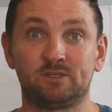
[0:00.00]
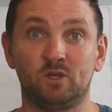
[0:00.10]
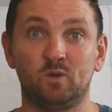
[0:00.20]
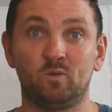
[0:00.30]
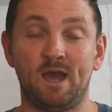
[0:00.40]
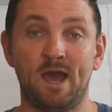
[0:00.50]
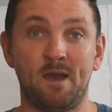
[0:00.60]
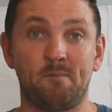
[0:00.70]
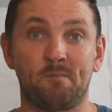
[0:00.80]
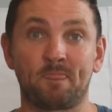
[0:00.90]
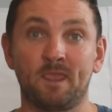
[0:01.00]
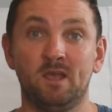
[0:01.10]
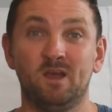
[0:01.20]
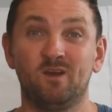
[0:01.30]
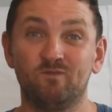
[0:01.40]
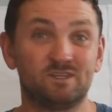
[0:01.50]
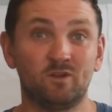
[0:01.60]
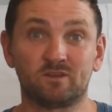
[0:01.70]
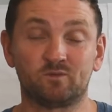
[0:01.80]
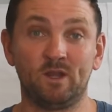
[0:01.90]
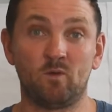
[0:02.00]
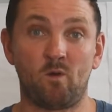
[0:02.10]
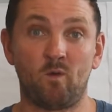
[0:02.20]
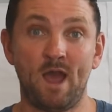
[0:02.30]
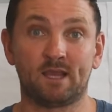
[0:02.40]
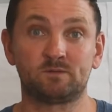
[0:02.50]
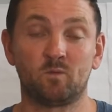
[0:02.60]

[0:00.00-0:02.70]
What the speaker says: to results. We know what works.